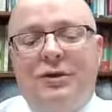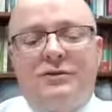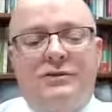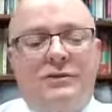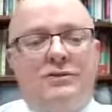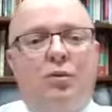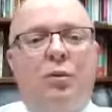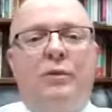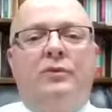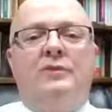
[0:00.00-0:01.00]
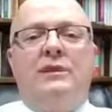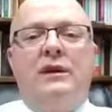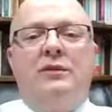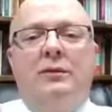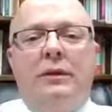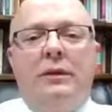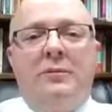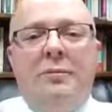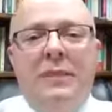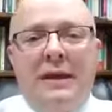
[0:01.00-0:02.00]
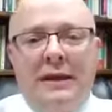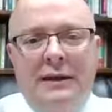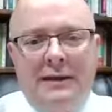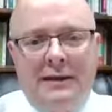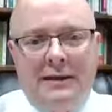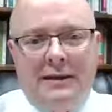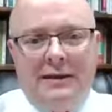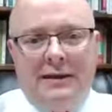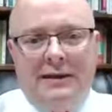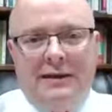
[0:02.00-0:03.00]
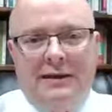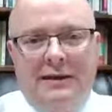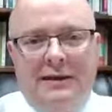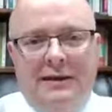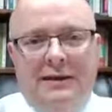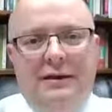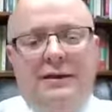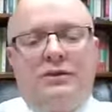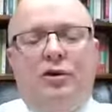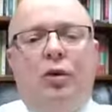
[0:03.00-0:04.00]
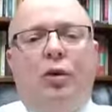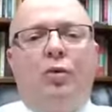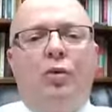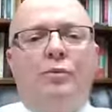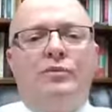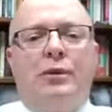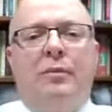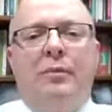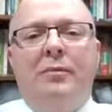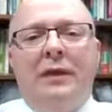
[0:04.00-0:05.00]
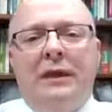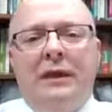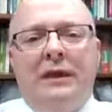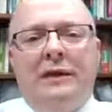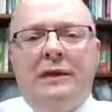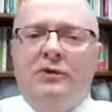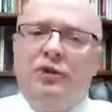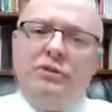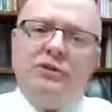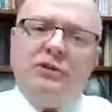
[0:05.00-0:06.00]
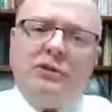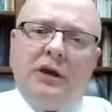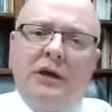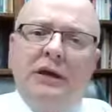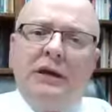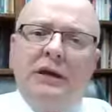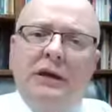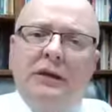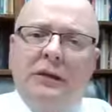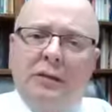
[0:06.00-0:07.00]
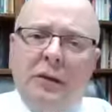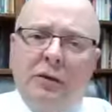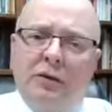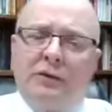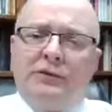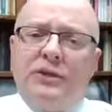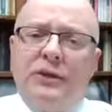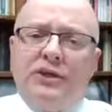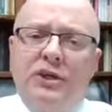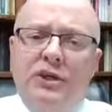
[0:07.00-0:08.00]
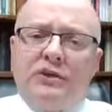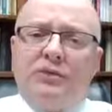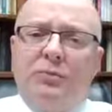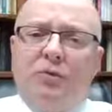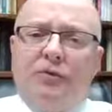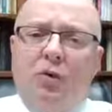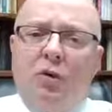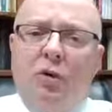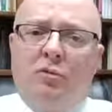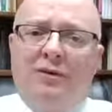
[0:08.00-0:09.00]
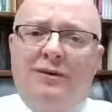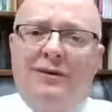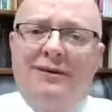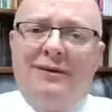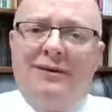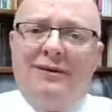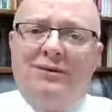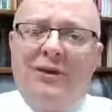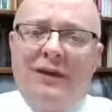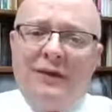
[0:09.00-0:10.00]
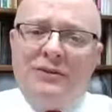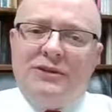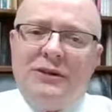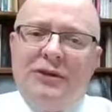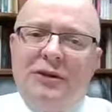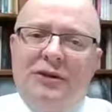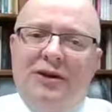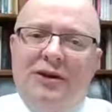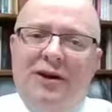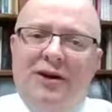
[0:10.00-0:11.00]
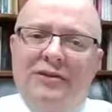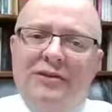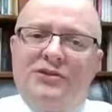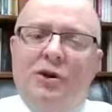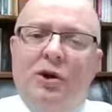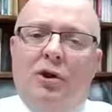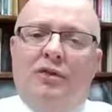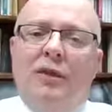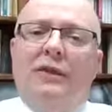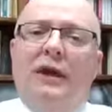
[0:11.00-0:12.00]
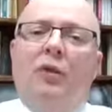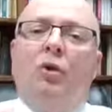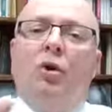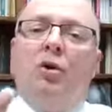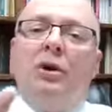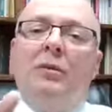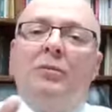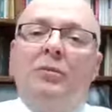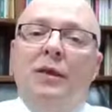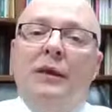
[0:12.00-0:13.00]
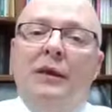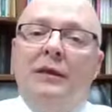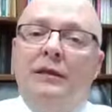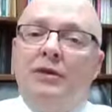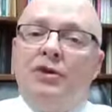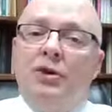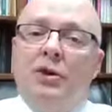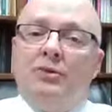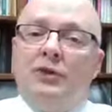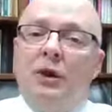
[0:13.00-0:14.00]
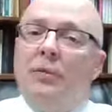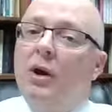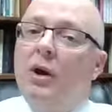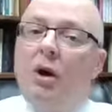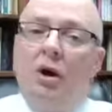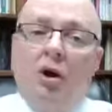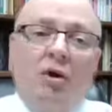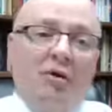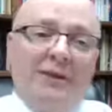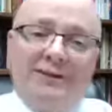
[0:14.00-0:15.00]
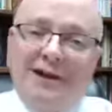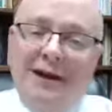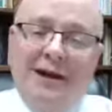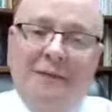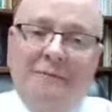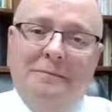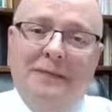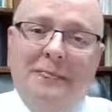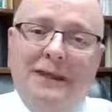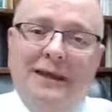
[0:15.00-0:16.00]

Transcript: Notice this woman was healed immediately. This girl rose up immediately. As you study the miracles that Jesus performed while he was here on this earth, that word immediately shows up all the time.